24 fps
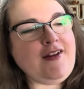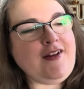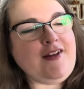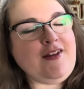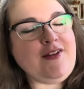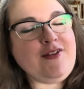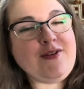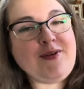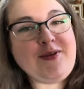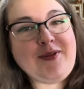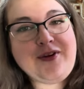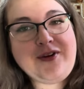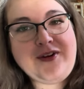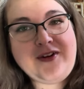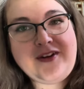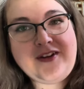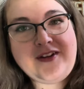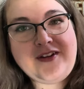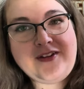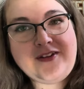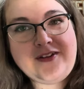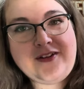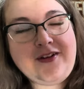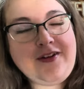So there it
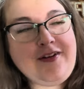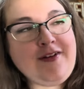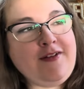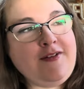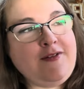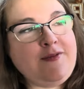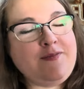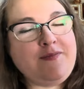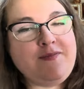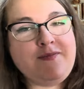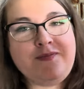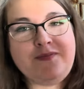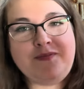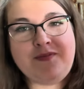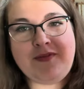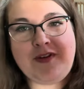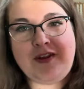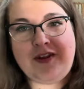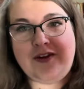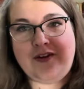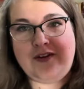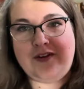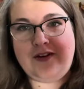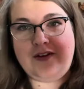is.
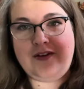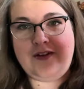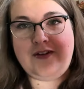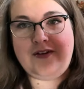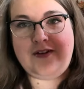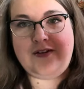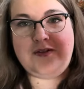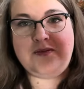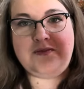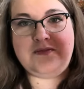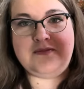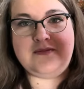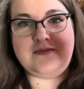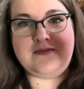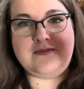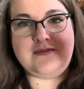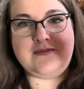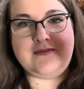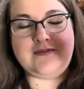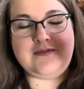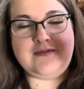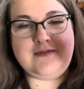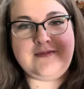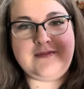Here it is,
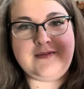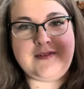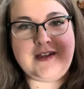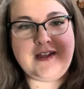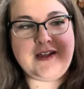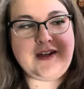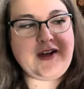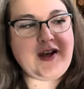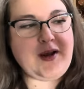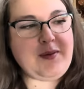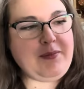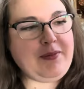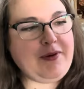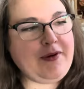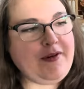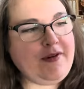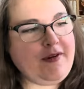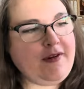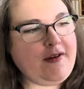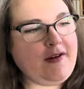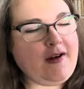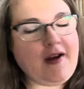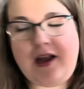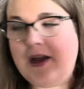lit up.
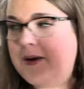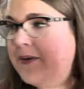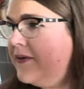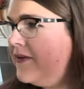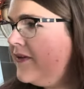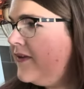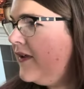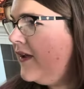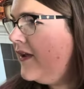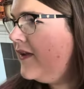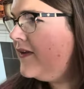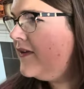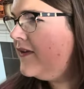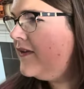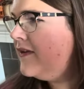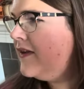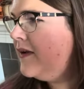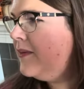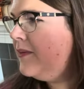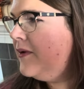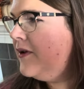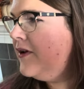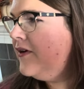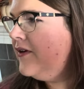I would say it's
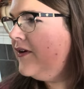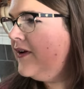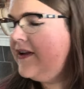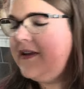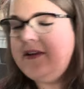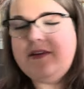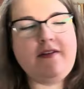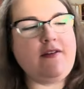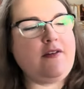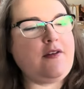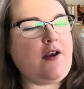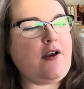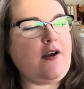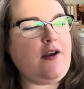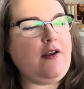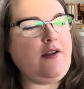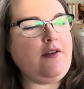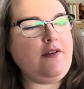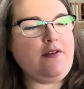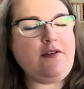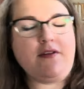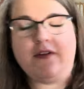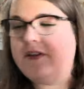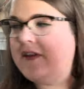similar in
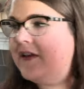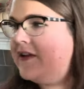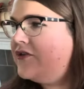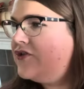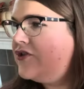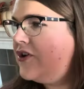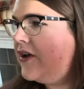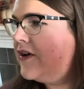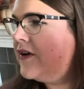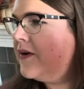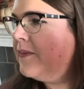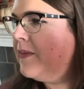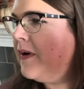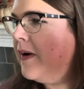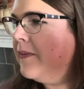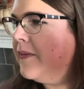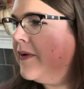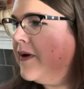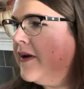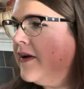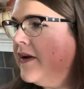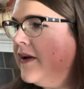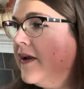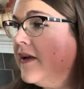size to the Enchanted
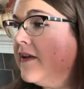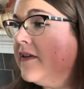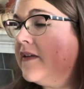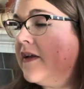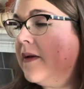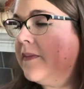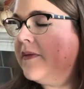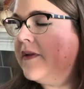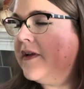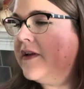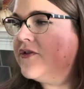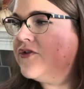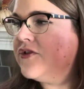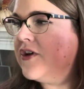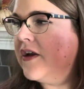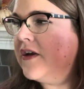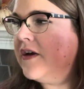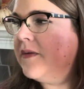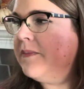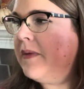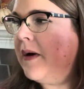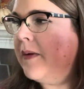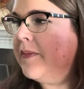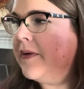Pumpkin, except the
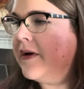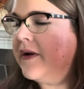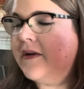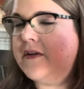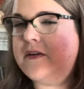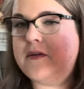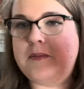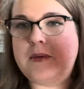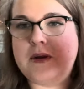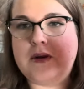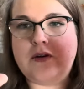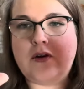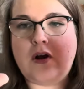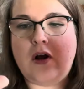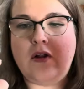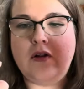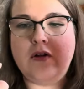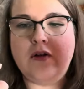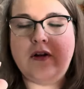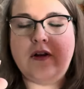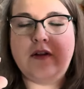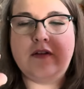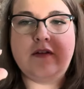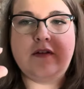Enchanted Pumpkin is a bit
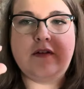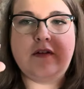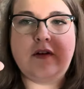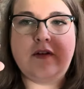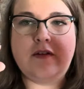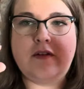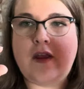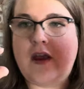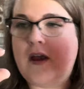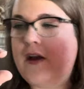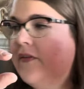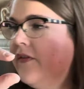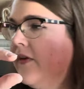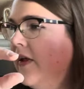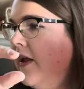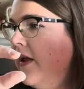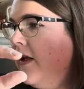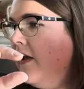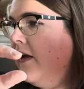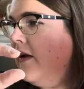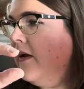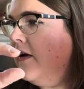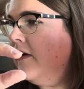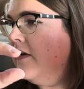taller because it does have
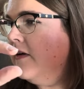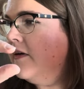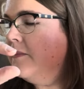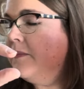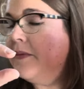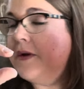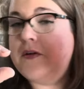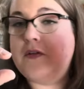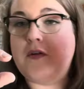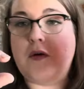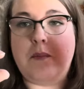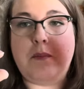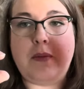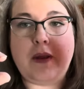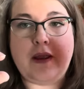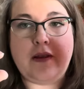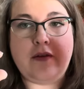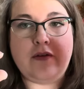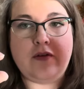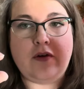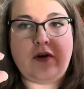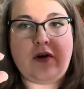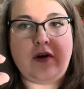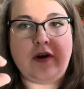a bit of a
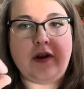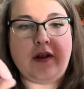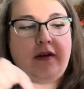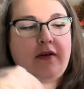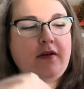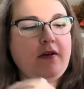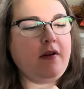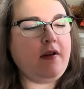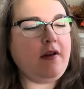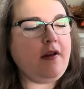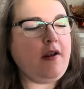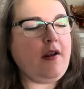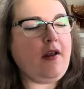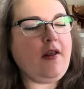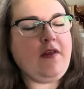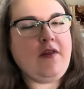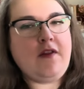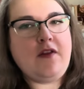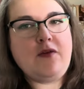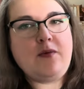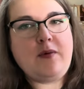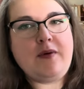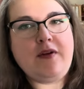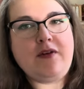base on it.
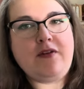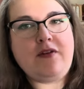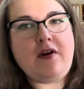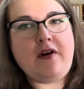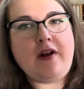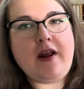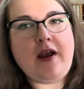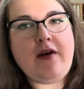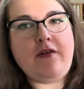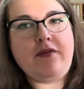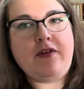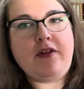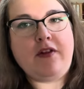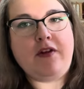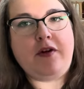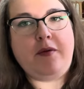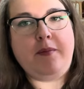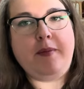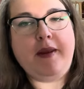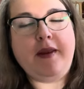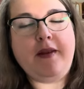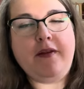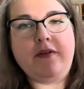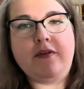This one does not have the little
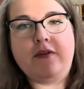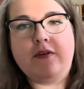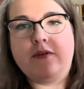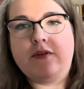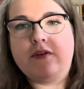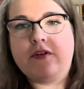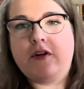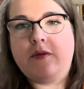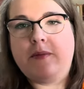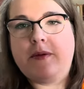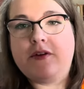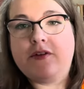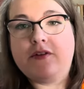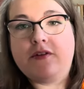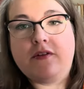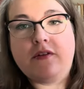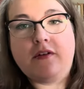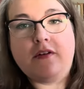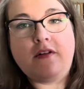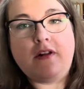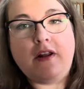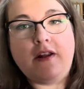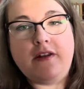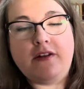base, so it's gonna be just
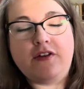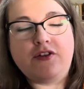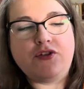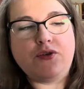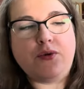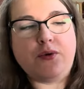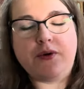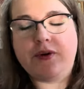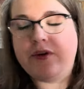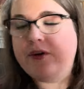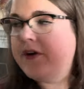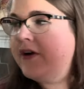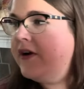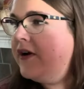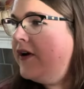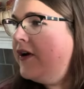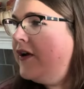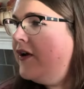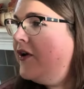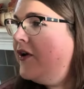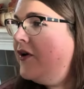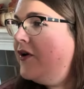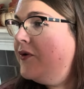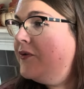slightly shorter
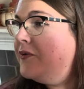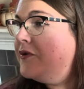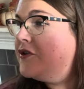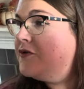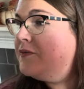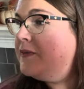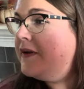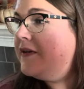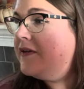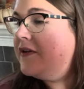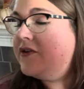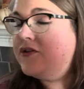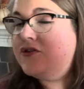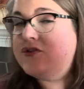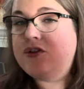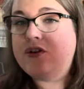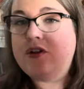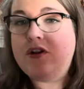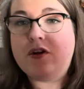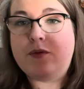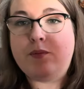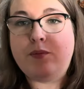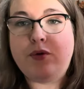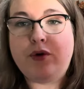which means it should
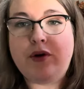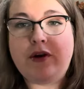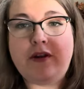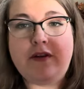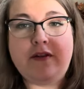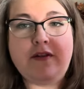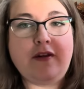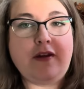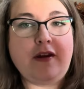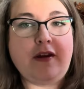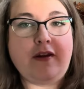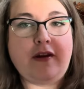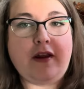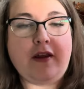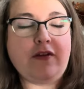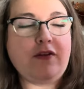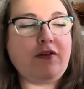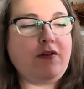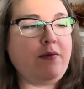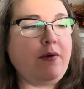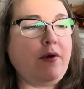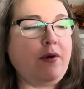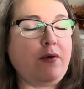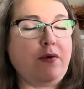look pretty sitting next
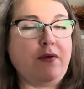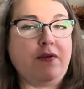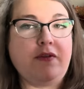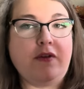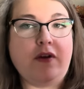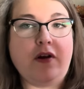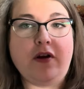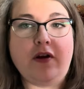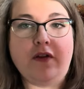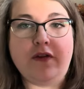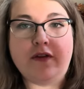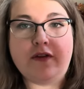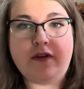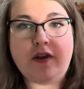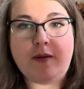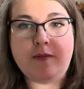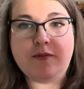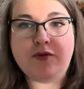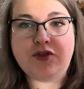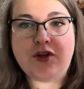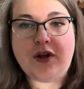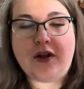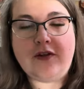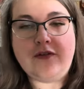to it or sitting on the same
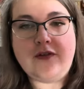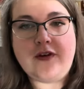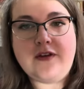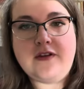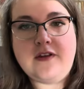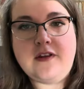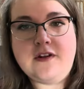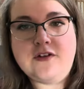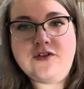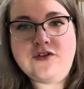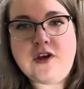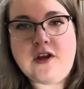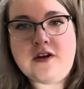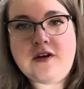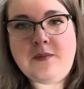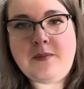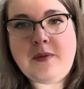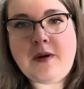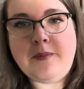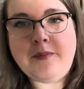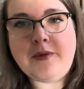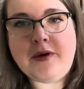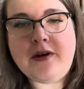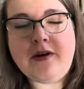shelf as the Enchanted
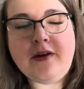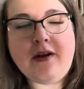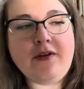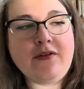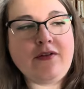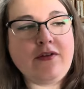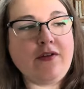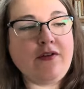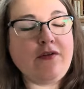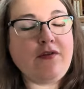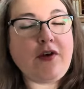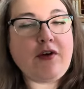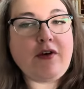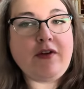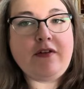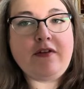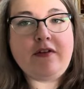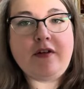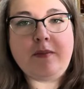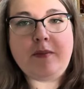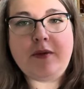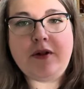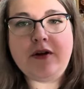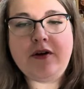Pumpkin because they're very
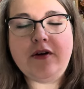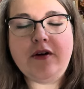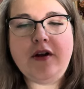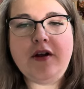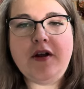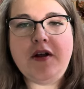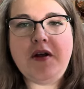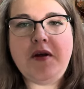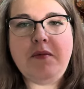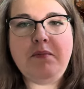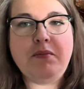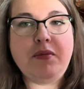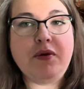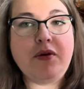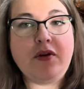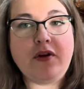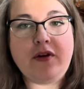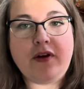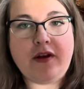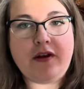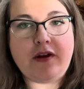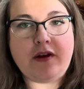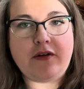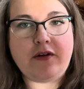similar, but
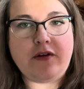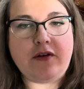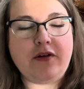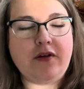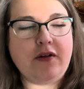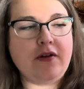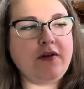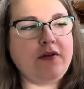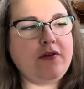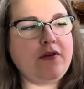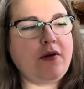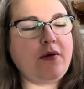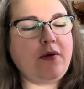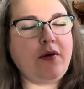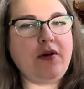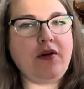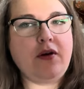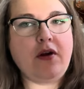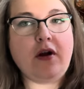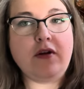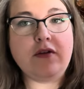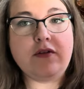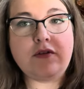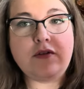not identical. So
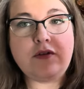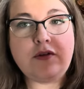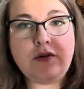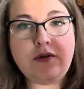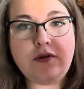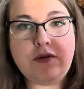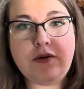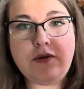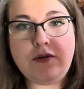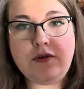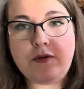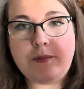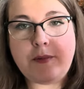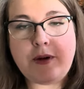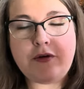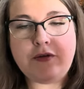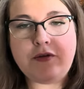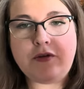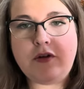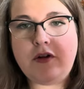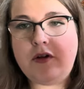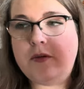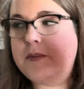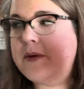not too, too
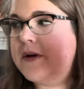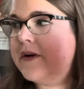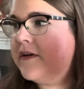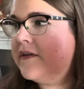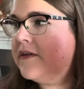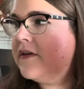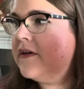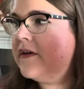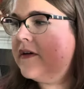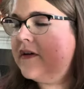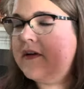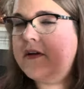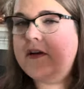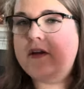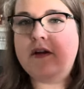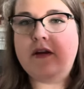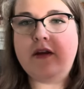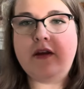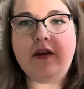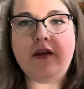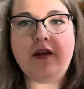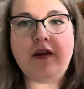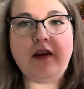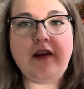symmetrical, but
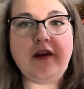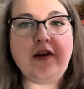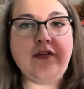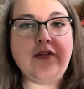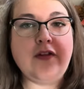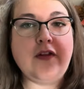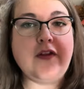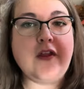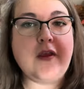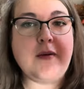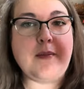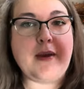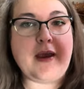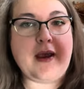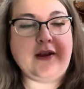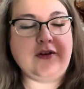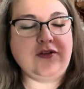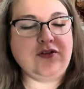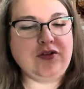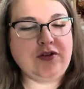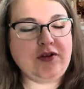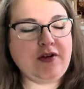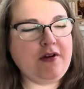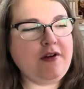enough that they
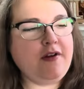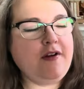match.